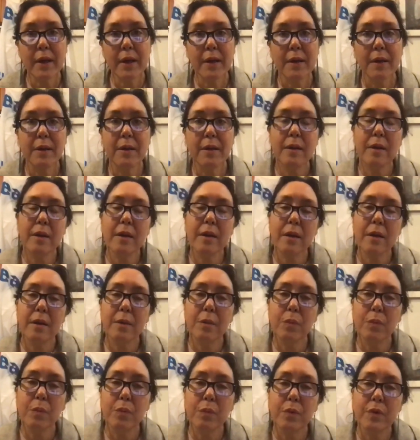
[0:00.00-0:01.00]

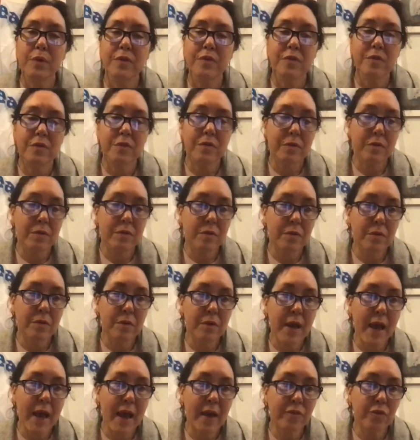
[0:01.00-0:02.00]
it was
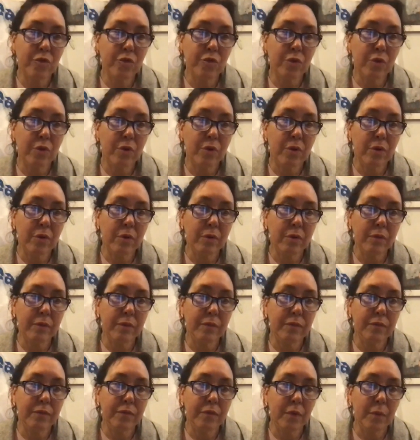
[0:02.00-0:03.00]
natural
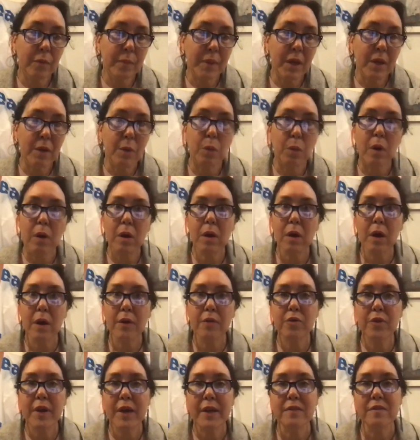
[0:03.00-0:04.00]
for me to work
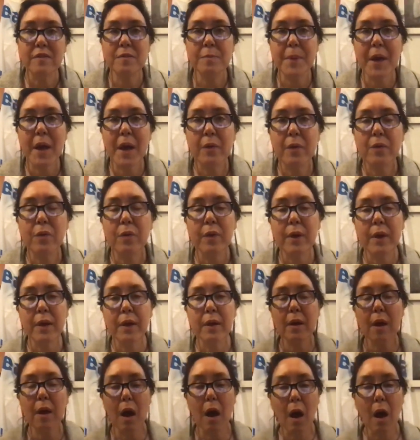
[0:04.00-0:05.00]
on Transboundary.